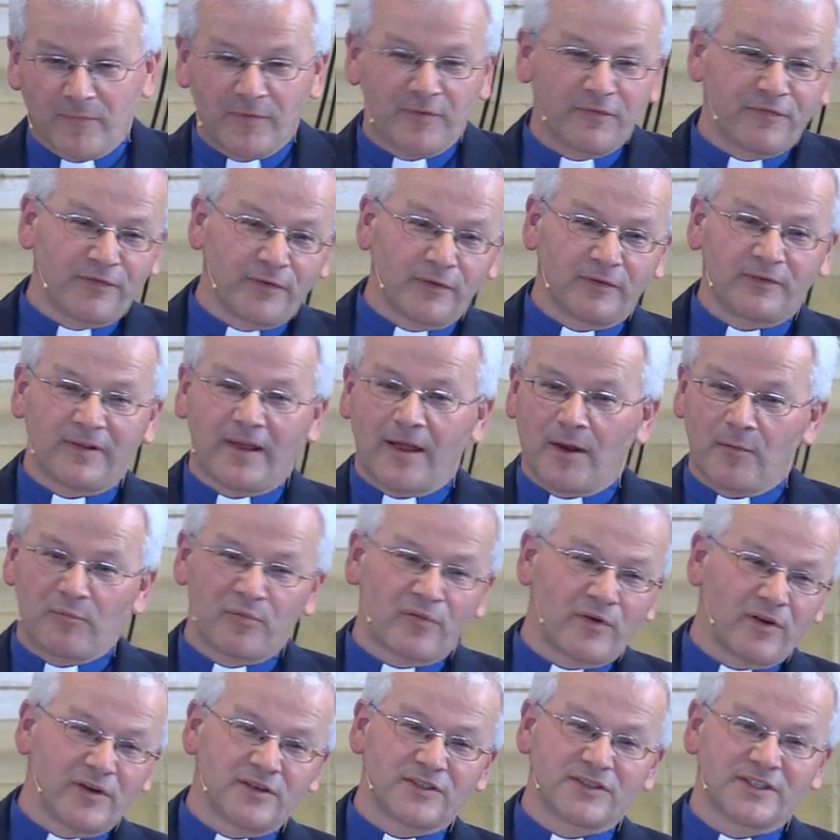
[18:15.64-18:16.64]
feels like our
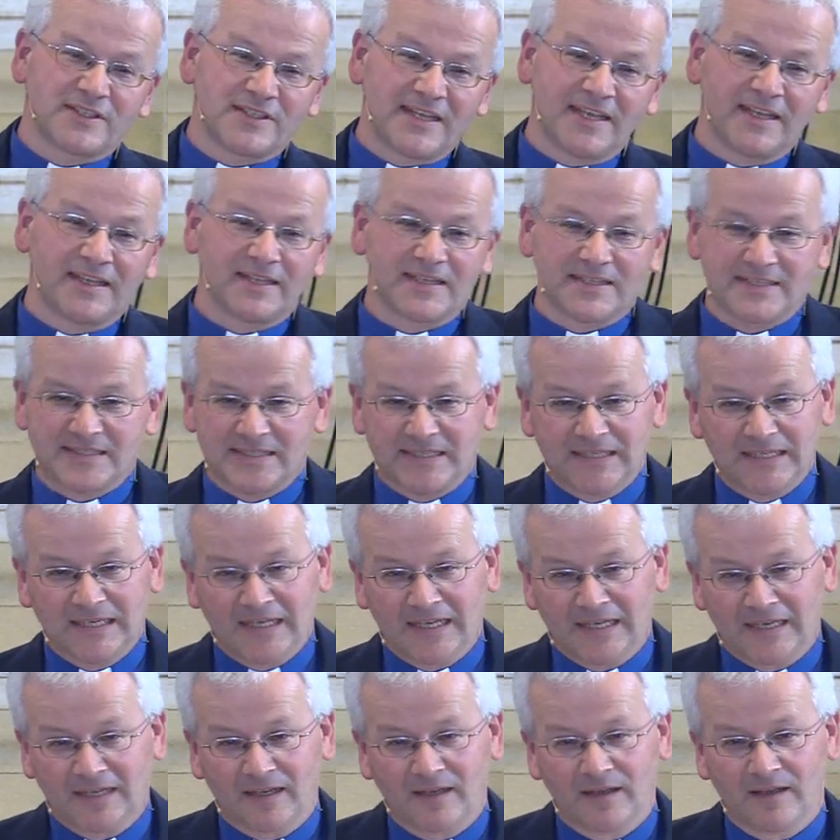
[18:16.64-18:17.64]
prayers just hit the
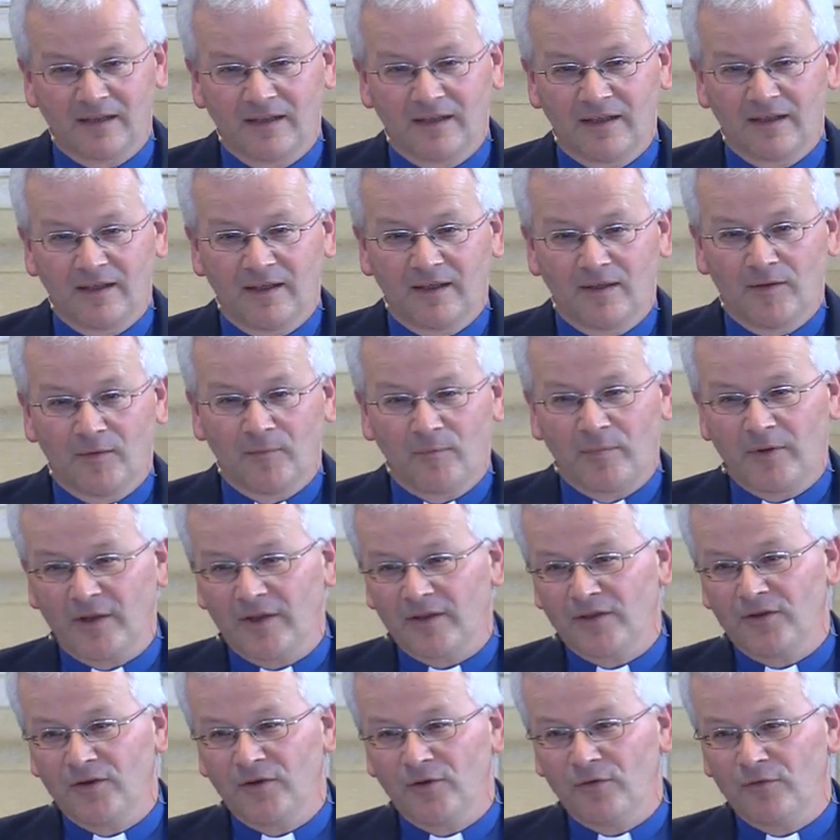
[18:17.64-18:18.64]
ceiling.
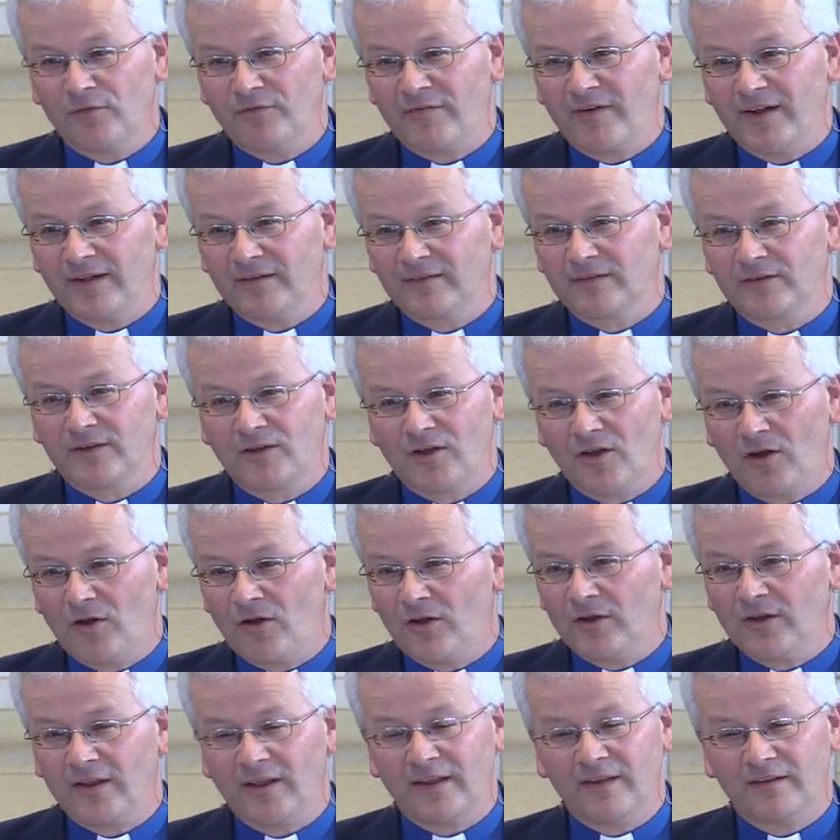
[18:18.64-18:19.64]
But, you know, friends,
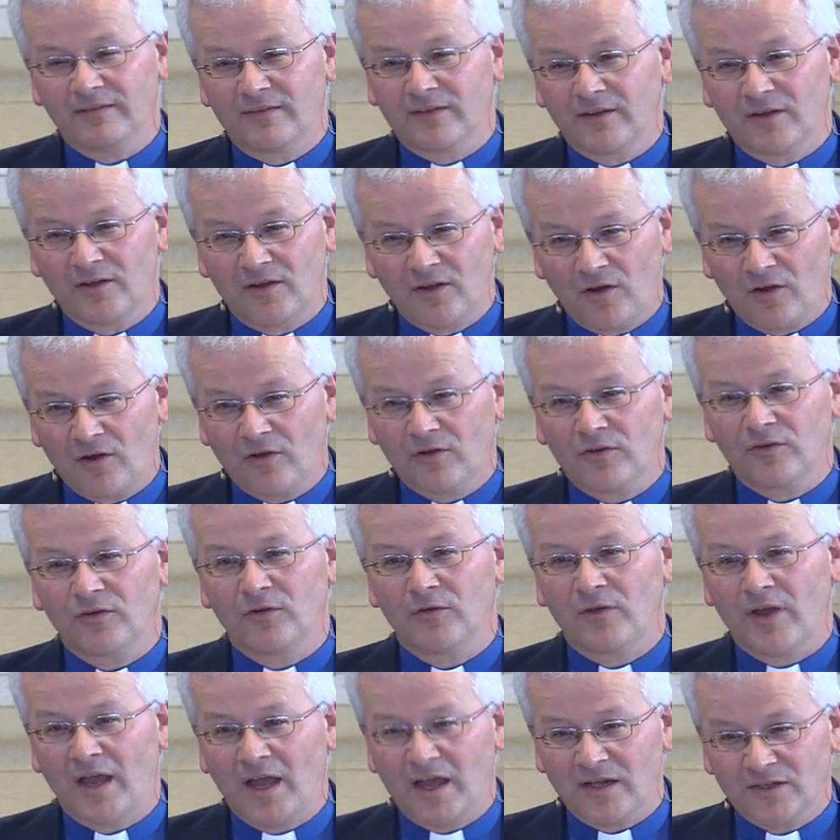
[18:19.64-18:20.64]
God is the God
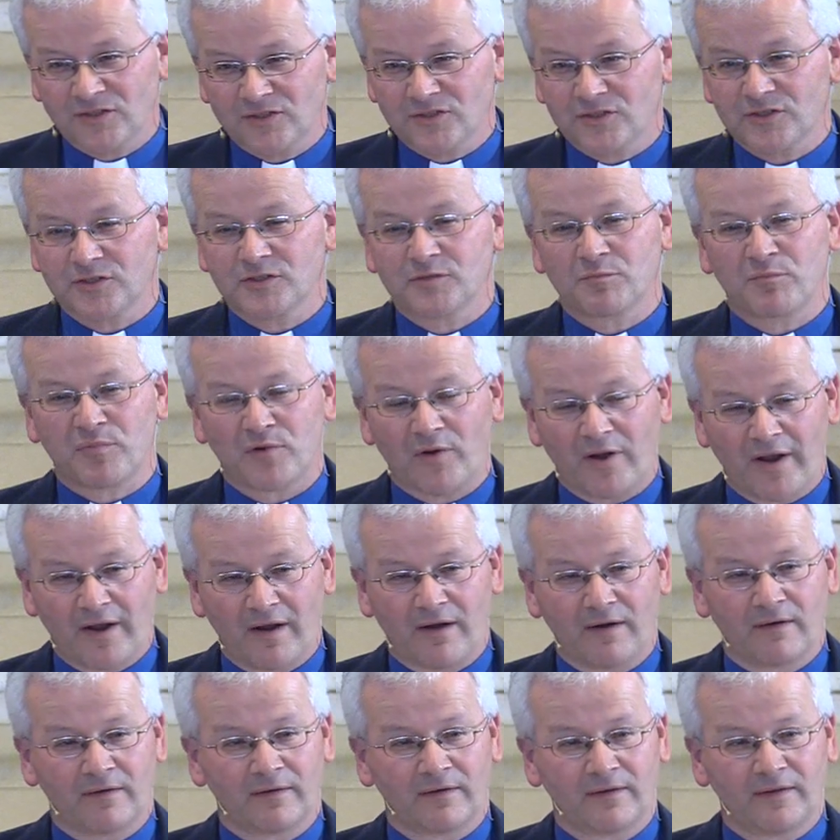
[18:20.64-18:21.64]
who answers
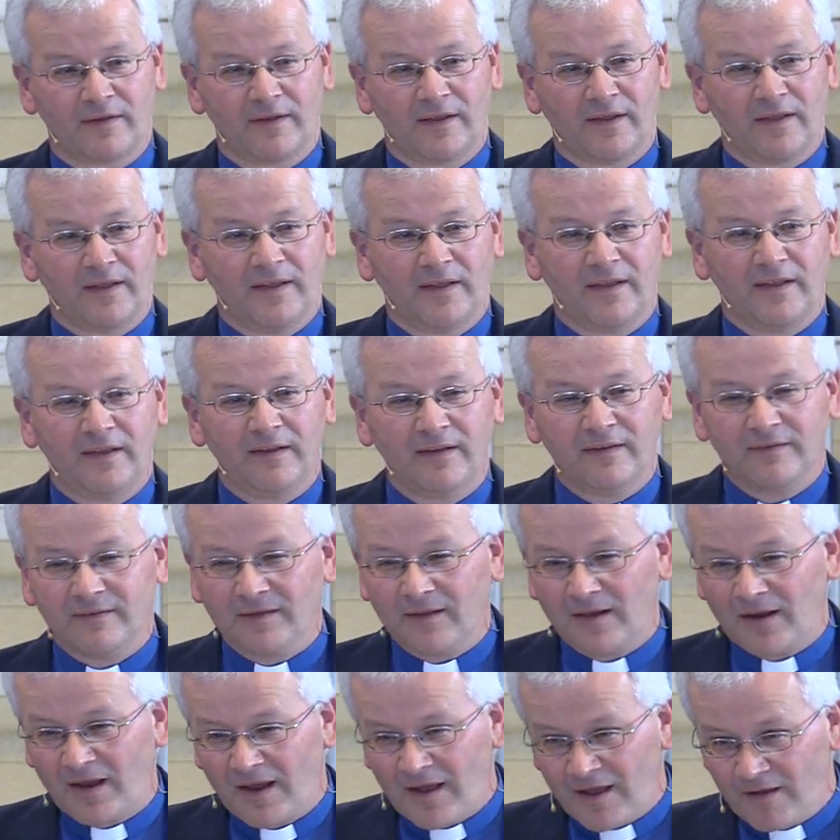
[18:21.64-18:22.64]
prayer. He is
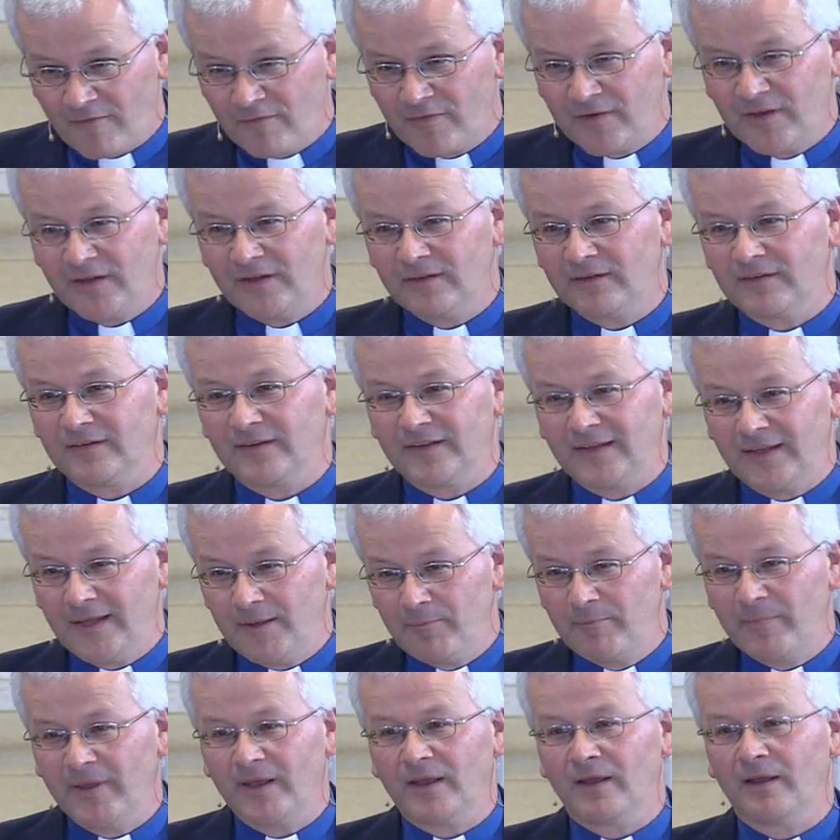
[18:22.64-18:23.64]
a
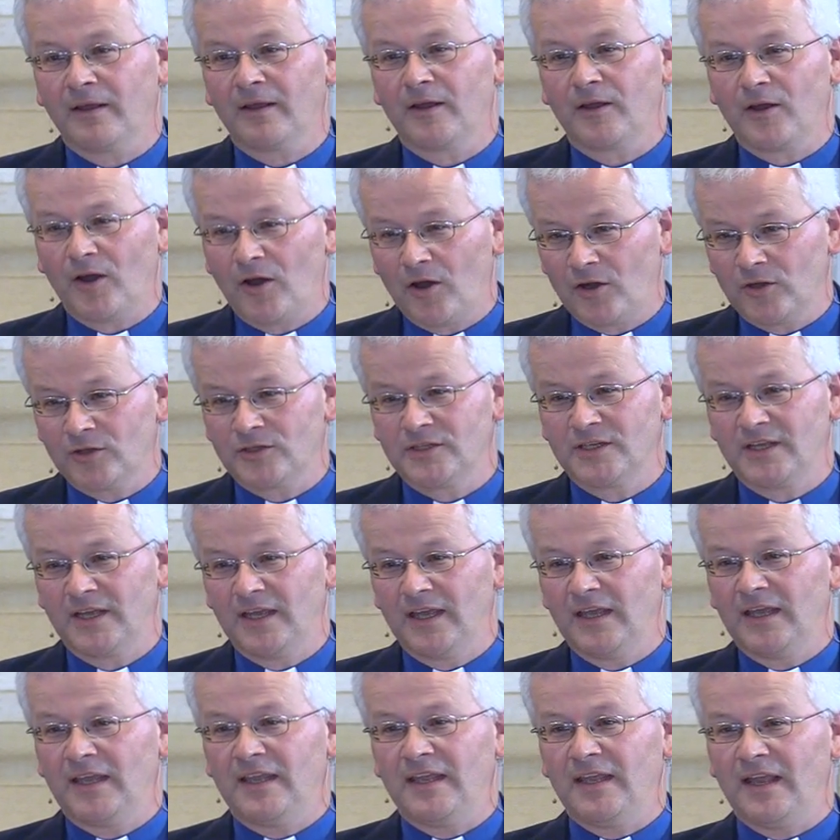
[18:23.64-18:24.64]
covenant-keeping God.
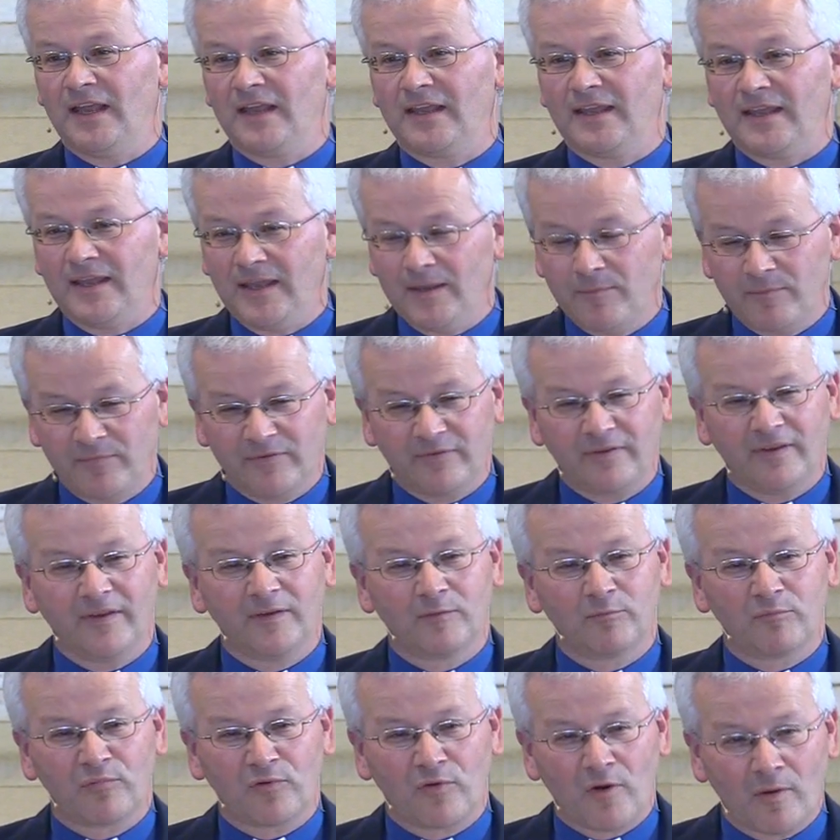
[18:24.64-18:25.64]
He keeps his
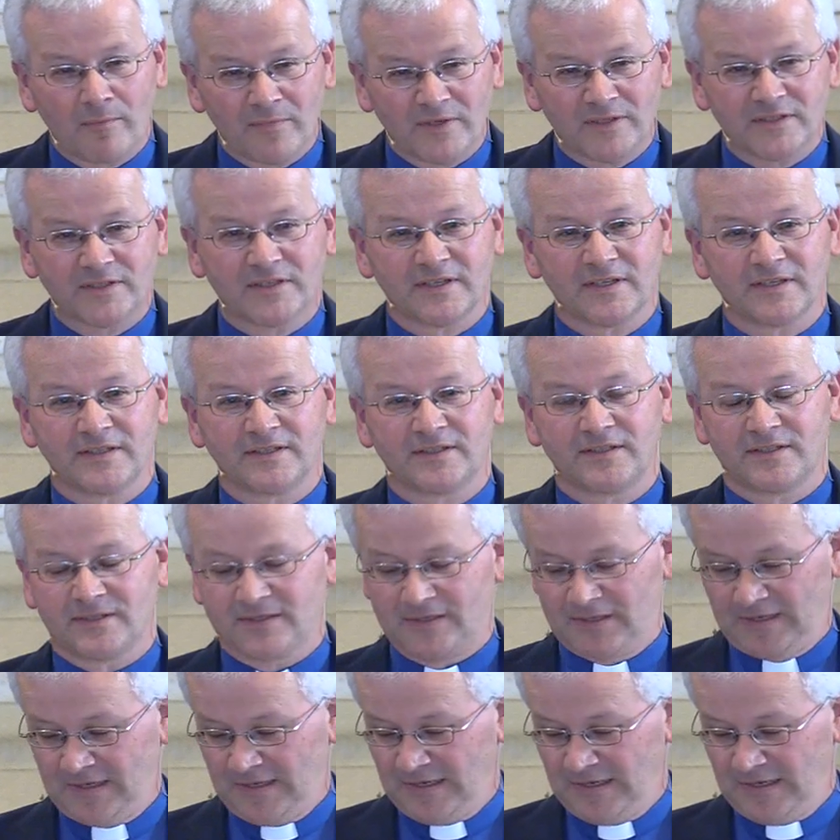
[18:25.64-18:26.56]
promises.